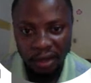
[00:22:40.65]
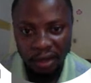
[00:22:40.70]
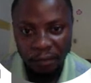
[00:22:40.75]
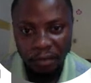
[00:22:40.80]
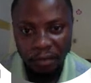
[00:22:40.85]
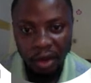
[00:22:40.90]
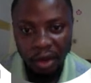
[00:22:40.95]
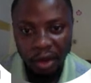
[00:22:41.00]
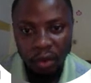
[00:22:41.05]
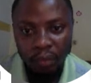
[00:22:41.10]

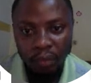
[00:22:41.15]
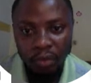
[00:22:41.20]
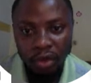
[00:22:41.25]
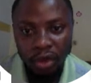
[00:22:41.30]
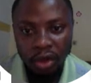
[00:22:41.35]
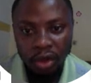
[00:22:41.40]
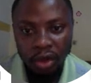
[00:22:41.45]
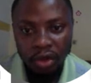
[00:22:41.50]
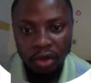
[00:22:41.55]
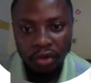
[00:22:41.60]
Now
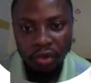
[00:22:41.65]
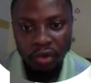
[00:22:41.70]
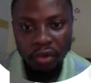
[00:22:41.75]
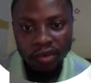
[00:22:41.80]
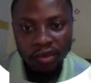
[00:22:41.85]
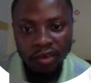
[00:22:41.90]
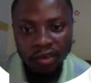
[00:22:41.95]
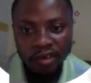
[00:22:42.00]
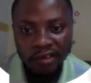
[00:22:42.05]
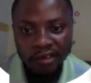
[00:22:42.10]

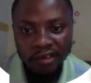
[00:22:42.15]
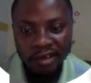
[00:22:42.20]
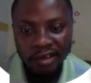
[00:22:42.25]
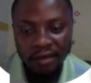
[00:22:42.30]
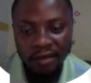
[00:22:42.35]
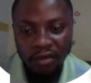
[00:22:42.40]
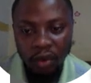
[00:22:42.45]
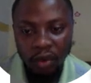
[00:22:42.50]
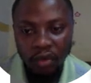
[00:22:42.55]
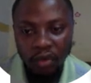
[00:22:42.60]
use
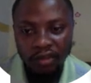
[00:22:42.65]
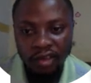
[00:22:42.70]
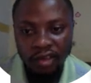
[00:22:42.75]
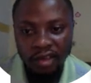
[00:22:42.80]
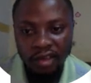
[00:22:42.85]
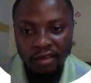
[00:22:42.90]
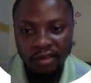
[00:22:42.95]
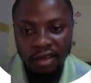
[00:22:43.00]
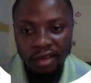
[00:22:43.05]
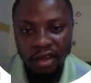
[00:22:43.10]
saved
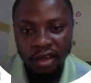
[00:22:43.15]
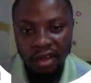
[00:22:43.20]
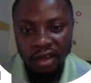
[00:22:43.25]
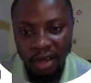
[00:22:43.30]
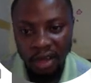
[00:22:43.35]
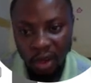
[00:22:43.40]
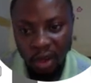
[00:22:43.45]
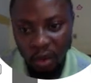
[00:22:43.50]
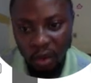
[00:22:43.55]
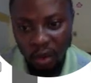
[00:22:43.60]
audience.
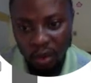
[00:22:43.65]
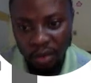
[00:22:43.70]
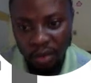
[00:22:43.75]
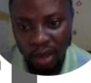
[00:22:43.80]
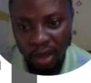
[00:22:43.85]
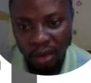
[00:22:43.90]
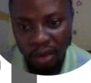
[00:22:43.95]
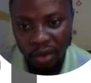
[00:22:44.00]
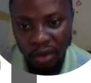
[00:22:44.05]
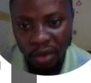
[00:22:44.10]
Now you come
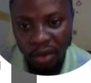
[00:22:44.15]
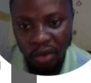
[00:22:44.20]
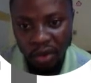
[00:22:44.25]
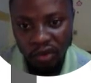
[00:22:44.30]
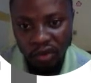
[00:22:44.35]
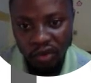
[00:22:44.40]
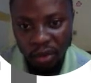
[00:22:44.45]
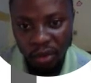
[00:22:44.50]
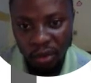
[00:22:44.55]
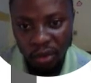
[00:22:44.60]
down here,
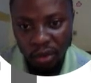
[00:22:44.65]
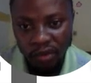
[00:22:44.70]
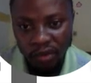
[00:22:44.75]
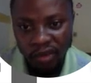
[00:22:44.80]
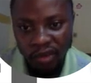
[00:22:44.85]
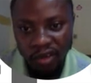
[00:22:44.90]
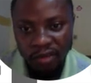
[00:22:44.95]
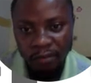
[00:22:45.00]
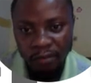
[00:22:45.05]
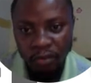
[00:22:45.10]
custom
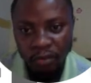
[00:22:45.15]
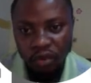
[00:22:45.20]
audience.